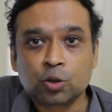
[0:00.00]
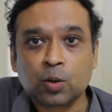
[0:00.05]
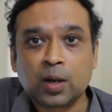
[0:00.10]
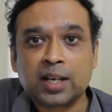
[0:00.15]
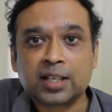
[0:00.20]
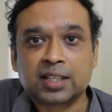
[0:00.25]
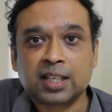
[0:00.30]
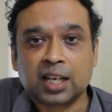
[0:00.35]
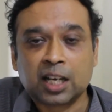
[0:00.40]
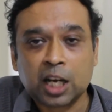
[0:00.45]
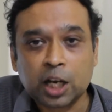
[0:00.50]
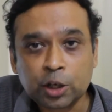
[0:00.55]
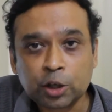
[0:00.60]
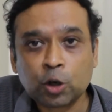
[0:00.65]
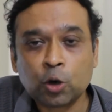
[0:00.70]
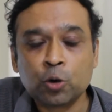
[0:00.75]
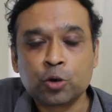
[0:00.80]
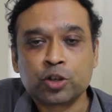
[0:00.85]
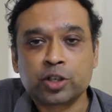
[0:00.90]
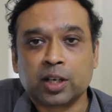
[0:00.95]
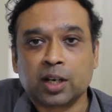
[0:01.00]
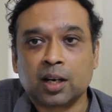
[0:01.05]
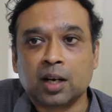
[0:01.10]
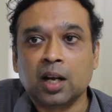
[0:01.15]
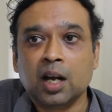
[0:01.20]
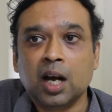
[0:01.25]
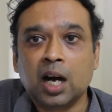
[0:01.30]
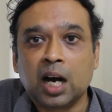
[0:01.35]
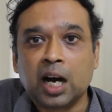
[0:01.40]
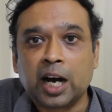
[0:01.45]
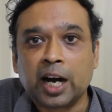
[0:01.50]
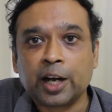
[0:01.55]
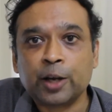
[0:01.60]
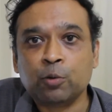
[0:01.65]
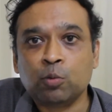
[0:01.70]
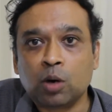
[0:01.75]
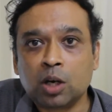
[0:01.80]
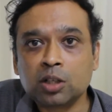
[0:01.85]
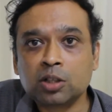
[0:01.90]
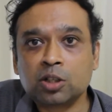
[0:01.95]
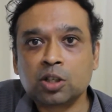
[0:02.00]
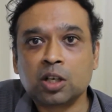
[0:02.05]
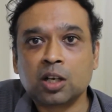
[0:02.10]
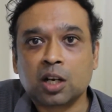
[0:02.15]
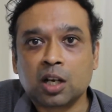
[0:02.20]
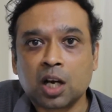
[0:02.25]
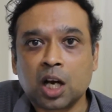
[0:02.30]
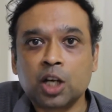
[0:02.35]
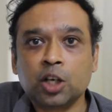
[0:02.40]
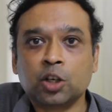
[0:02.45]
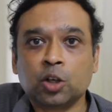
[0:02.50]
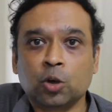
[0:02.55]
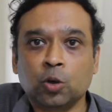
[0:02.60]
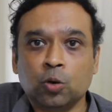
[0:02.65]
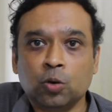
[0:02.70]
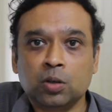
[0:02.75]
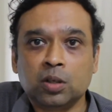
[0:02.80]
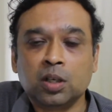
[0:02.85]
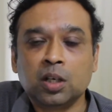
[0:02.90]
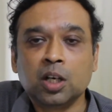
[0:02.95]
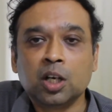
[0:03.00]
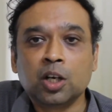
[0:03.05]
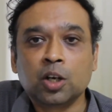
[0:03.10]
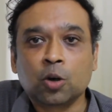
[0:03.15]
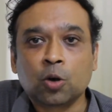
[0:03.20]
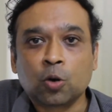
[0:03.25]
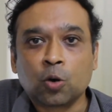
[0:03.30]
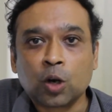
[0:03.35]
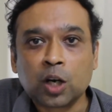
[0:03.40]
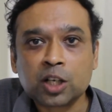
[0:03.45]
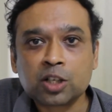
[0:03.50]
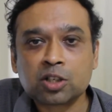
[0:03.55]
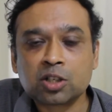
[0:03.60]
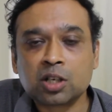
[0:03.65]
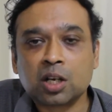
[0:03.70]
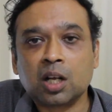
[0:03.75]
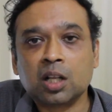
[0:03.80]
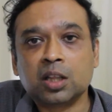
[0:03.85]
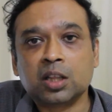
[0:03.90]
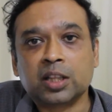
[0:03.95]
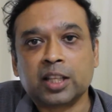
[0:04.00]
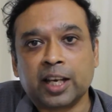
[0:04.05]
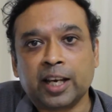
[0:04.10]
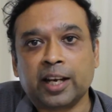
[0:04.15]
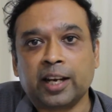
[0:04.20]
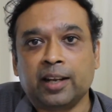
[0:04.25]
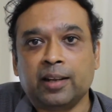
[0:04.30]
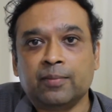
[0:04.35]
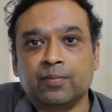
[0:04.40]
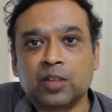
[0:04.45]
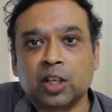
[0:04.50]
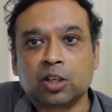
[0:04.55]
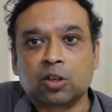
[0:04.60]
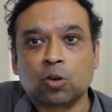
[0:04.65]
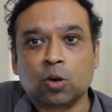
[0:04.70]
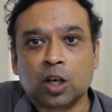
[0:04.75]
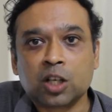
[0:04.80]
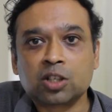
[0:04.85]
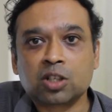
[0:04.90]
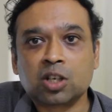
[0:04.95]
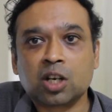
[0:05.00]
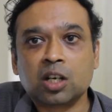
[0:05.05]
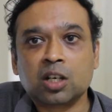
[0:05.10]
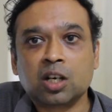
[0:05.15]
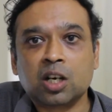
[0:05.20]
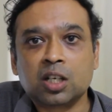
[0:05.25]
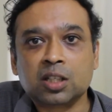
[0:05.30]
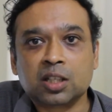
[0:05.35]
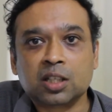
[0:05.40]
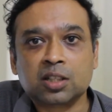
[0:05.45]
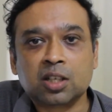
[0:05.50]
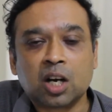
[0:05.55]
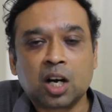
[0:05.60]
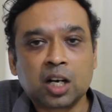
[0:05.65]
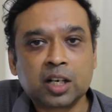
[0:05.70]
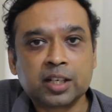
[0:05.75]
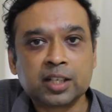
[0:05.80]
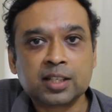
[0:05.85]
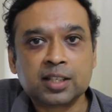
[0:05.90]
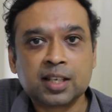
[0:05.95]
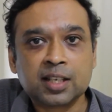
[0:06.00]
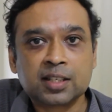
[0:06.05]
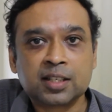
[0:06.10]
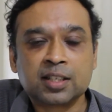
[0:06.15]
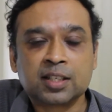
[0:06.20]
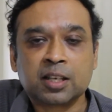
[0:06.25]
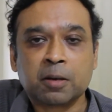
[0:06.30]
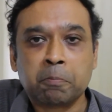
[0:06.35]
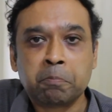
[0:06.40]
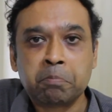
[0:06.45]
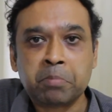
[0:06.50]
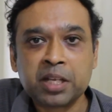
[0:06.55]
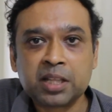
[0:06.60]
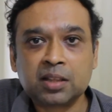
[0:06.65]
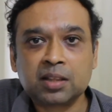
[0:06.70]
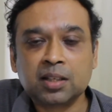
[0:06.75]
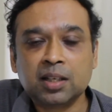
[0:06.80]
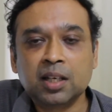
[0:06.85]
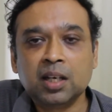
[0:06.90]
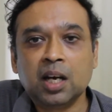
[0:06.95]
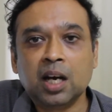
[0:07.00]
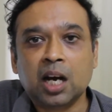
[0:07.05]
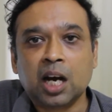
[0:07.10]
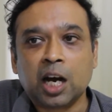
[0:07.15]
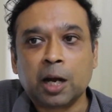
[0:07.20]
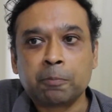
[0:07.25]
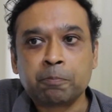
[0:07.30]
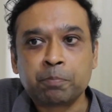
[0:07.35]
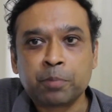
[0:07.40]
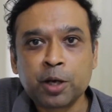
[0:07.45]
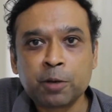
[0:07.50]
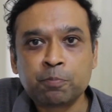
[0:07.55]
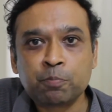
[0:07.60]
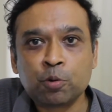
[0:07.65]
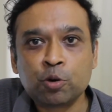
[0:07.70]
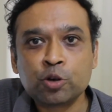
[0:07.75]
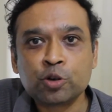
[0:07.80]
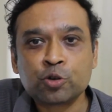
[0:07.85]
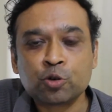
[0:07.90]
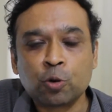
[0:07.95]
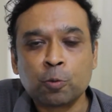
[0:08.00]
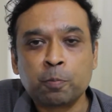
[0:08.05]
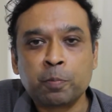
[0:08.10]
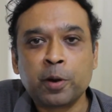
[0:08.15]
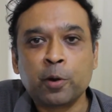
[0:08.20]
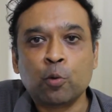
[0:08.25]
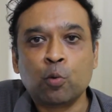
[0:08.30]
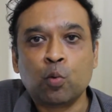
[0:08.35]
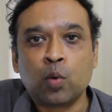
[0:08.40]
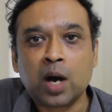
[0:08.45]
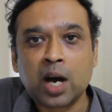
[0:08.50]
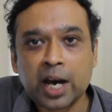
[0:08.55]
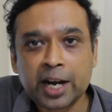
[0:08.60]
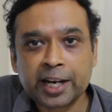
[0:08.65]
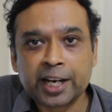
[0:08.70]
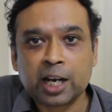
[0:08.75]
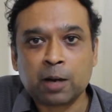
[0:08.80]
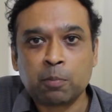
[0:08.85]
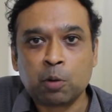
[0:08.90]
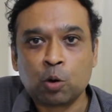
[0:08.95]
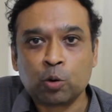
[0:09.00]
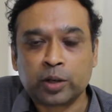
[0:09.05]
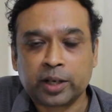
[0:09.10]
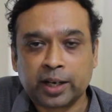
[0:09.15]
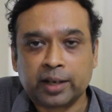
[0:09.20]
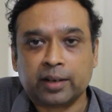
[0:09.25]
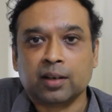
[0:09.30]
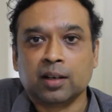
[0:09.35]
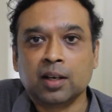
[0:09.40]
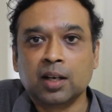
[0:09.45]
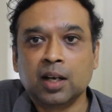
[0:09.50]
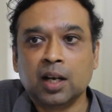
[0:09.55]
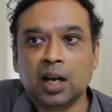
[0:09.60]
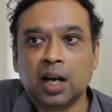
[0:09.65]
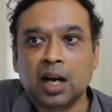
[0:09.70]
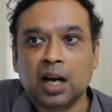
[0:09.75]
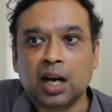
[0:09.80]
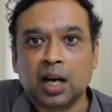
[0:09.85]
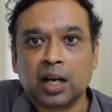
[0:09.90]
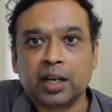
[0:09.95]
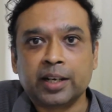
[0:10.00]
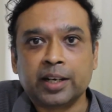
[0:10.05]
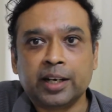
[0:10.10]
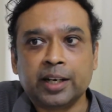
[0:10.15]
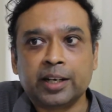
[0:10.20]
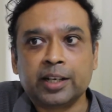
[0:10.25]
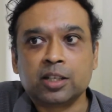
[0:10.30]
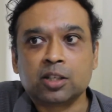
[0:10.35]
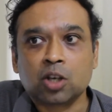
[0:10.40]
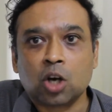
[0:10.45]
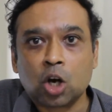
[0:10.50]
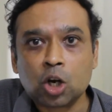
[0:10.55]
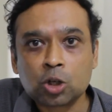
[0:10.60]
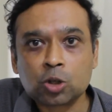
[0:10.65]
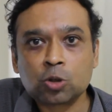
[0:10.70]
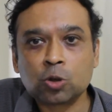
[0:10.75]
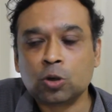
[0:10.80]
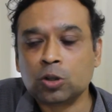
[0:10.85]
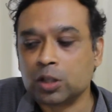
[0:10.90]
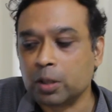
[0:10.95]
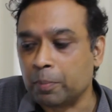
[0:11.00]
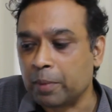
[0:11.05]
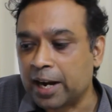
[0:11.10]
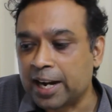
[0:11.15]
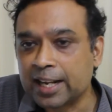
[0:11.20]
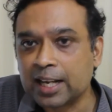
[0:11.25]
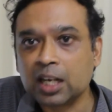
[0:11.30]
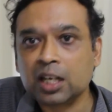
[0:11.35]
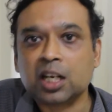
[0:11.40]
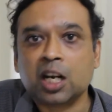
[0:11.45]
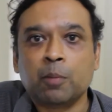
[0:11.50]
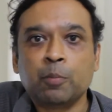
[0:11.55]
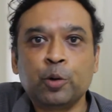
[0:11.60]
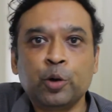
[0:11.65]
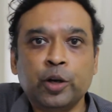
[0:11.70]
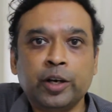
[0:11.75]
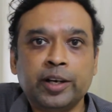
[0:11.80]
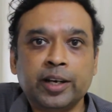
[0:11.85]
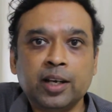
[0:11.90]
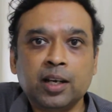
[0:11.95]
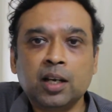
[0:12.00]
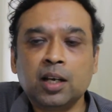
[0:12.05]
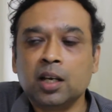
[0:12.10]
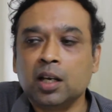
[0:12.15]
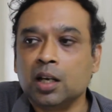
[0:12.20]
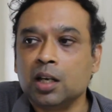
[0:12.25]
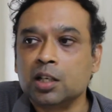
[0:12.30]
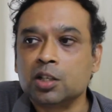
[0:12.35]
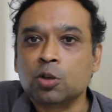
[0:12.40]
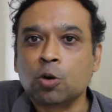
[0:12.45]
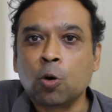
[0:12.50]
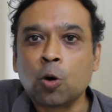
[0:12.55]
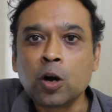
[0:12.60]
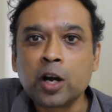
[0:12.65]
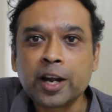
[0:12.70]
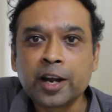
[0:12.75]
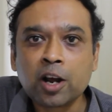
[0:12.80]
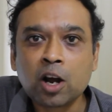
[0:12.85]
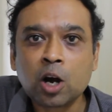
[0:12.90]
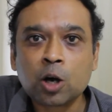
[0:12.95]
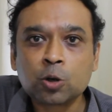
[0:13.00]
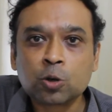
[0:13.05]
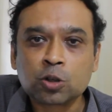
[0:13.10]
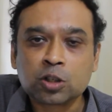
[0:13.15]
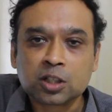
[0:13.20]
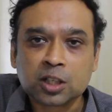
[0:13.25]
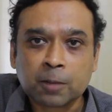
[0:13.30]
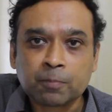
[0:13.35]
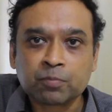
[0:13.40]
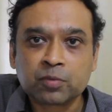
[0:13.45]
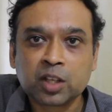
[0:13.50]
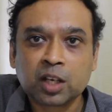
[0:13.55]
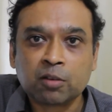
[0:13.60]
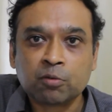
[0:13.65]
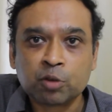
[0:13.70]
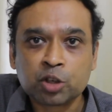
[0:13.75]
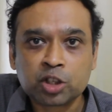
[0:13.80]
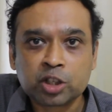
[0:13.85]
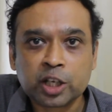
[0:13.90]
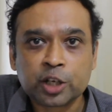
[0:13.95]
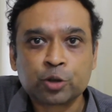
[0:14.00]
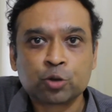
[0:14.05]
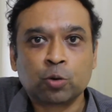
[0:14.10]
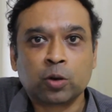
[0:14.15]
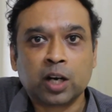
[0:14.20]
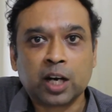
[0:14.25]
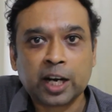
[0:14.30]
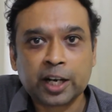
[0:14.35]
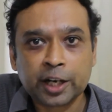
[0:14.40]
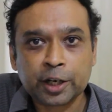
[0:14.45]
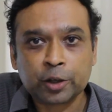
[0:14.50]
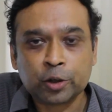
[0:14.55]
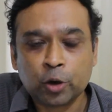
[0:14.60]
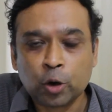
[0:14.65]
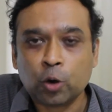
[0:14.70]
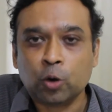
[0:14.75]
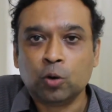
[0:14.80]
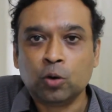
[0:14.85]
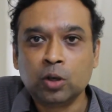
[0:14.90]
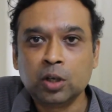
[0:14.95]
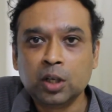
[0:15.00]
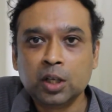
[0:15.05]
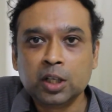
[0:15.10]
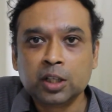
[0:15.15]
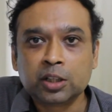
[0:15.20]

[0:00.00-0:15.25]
So as a conclusion, I want to conclude cholesterol theory that cholesterol causes heart disease is a myth and people should be wary about it. And it is also the medical community is holding on to something which they should let it go.